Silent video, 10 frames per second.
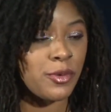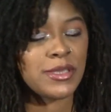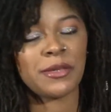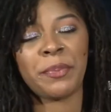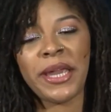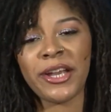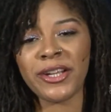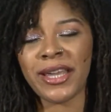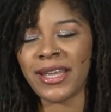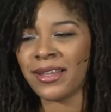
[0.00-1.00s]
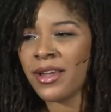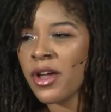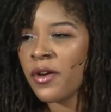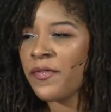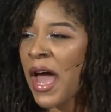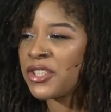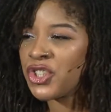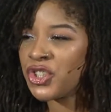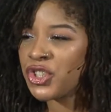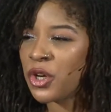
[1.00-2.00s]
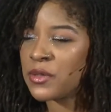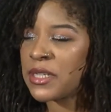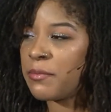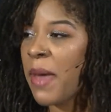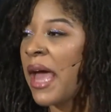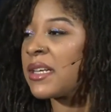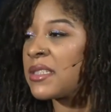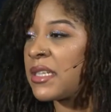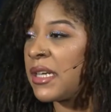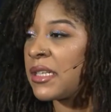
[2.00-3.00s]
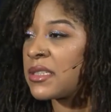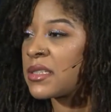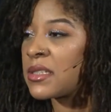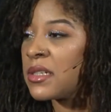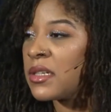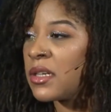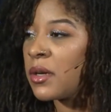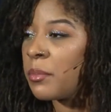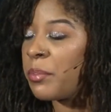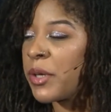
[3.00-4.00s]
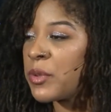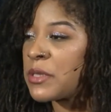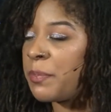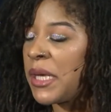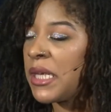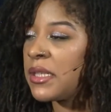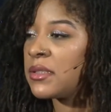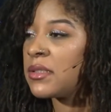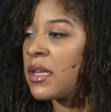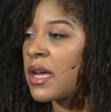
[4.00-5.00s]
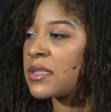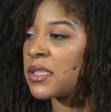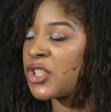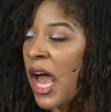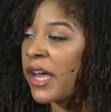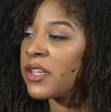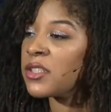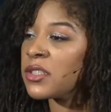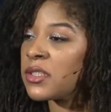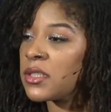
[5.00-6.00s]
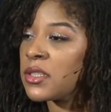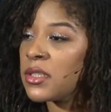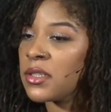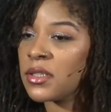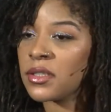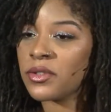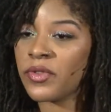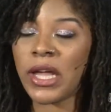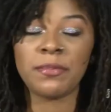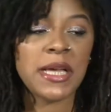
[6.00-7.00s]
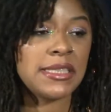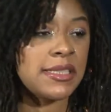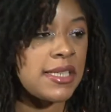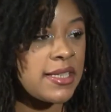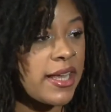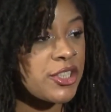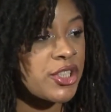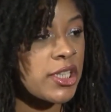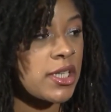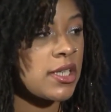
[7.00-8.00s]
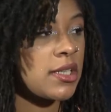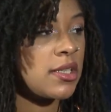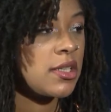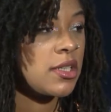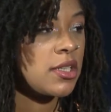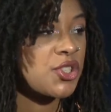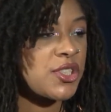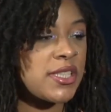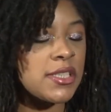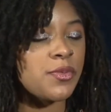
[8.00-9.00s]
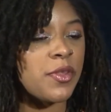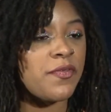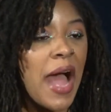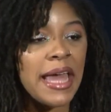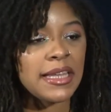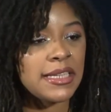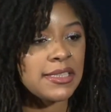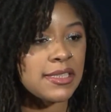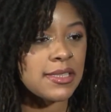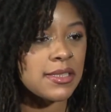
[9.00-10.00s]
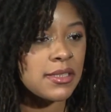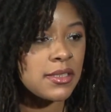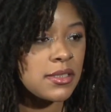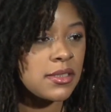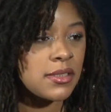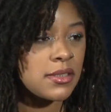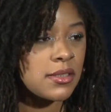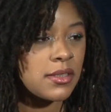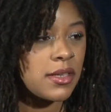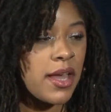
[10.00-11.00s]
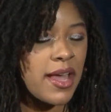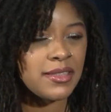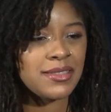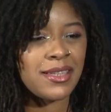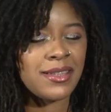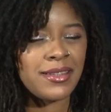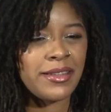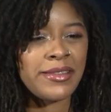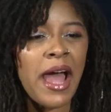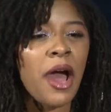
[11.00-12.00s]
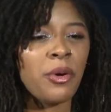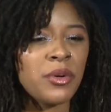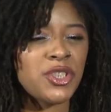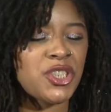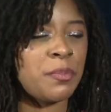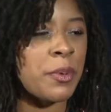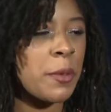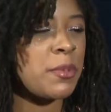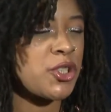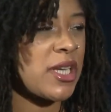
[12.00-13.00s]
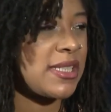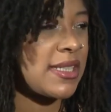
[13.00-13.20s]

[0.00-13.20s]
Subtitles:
who has appeared in fashion shows and magazines, but was beat as a child, raped as a teenager. She deals with violence, and now she perpetrates